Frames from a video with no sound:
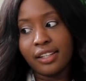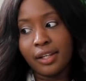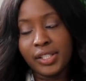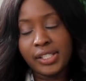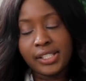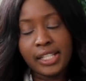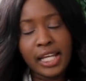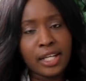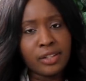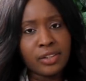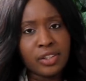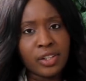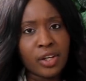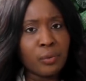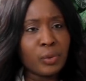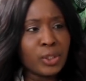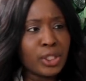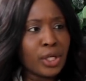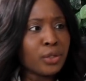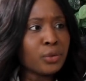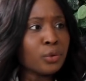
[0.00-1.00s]
they said, you know,
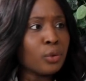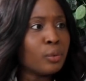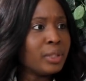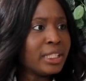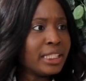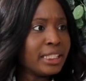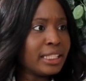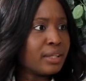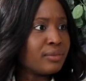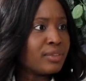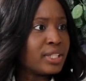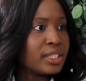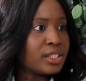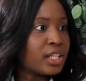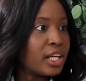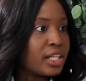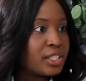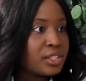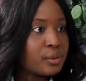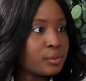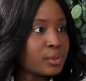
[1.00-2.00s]
we don't normally give
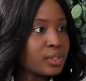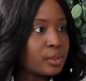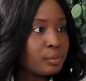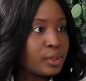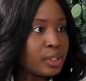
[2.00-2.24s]
internships to